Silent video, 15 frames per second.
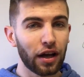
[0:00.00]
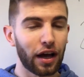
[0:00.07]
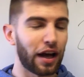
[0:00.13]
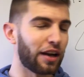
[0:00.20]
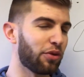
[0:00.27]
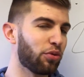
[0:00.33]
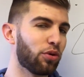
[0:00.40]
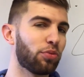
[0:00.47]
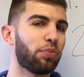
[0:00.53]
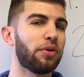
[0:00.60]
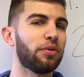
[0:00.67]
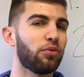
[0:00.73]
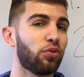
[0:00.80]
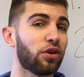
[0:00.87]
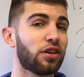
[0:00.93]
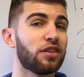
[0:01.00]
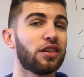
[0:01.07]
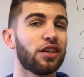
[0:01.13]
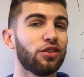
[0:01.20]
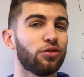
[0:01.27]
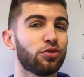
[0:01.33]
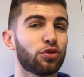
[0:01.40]
and it will
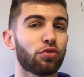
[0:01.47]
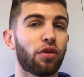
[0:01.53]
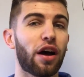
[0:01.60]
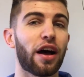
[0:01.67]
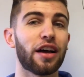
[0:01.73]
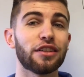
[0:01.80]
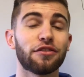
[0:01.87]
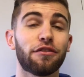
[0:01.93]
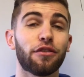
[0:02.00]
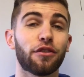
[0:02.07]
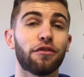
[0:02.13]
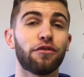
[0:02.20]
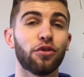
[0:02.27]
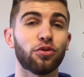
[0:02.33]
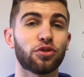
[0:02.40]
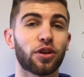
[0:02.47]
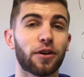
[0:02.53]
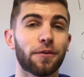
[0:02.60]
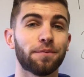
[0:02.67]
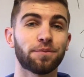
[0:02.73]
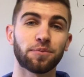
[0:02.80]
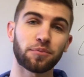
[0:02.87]
continue to rise for the future
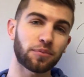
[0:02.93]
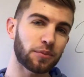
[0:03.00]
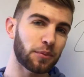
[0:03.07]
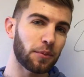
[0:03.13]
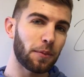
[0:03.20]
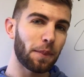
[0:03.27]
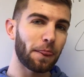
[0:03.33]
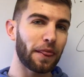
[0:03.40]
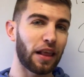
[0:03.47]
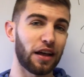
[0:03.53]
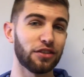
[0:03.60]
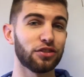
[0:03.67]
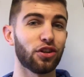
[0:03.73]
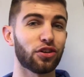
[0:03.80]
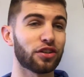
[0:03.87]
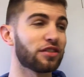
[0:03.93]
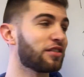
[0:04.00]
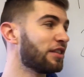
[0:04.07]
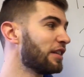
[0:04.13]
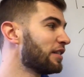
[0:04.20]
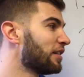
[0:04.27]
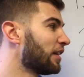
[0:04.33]
as long as
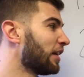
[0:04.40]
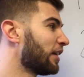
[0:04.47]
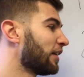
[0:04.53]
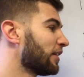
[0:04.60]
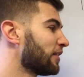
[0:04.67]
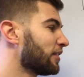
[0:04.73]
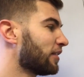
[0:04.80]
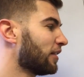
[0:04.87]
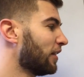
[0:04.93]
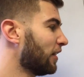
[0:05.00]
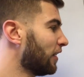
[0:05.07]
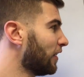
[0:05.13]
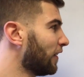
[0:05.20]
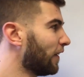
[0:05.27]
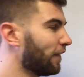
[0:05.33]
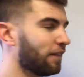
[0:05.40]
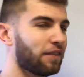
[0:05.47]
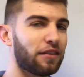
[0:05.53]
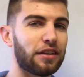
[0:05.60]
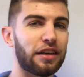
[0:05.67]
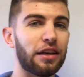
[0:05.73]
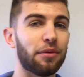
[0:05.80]
these things
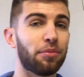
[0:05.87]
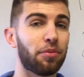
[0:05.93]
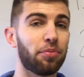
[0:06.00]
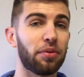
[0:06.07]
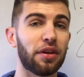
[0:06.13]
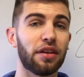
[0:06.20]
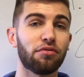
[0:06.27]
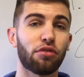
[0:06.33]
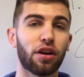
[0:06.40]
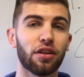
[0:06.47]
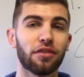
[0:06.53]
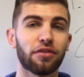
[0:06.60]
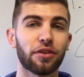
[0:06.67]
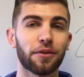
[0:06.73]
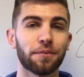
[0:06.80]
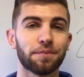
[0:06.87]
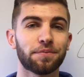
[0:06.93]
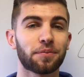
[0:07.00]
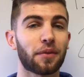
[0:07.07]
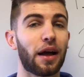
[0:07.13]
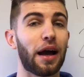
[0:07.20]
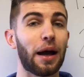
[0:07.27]
keep being relevant.
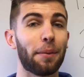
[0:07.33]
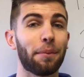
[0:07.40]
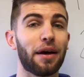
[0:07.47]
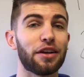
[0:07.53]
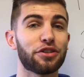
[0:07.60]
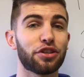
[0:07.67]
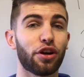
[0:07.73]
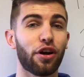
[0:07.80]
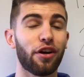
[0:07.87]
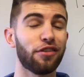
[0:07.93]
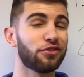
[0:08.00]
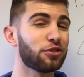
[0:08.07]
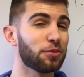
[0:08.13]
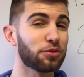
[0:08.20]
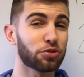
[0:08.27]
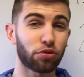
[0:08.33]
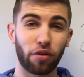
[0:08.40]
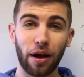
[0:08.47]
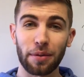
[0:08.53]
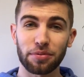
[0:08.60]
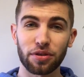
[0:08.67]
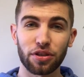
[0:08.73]
I'm Matt Sheriff.
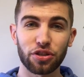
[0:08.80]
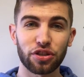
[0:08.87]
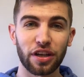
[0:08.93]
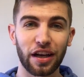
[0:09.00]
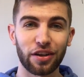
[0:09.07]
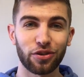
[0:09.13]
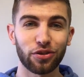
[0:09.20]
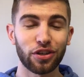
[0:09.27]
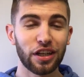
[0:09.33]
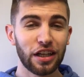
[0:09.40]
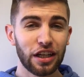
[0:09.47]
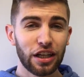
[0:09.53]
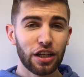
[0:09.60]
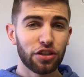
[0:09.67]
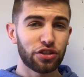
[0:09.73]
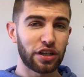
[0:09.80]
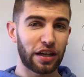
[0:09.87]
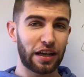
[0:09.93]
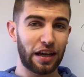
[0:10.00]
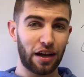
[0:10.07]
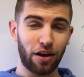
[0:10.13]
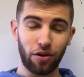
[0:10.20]
Subscribe to the channel.
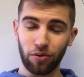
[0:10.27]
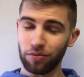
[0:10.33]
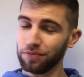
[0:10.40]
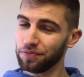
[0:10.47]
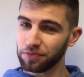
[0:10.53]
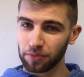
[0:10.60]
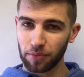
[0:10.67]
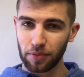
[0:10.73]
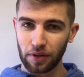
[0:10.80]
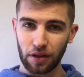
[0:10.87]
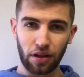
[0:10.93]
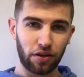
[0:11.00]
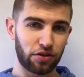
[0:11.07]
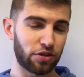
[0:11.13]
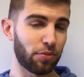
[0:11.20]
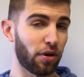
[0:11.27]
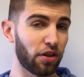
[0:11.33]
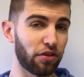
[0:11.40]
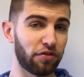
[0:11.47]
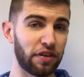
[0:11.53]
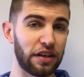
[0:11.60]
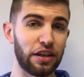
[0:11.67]
Check out some
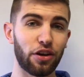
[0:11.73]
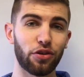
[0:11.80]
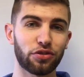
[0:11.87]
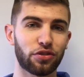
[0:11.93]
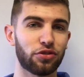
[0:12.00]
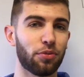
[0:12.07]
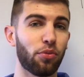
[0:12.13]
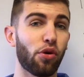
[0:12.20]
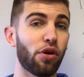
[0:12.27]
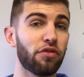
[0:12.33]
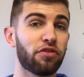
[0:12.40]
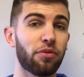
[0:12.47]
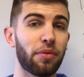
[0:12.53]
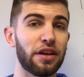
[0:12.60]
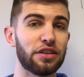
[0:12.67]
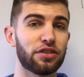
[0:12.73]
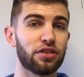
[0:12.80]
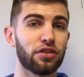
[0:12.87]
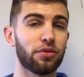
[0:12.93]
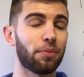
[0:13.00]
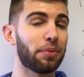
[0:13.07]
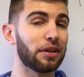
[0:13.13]
other videos, some more
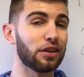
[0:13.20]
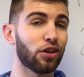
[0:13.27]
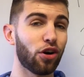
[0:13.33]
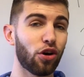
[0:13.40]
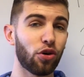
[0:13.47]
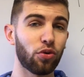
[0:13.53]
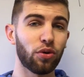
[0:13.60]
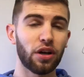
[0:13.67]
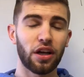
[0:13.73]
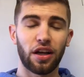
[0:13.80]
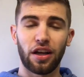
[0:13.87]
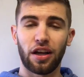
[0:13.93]
information below.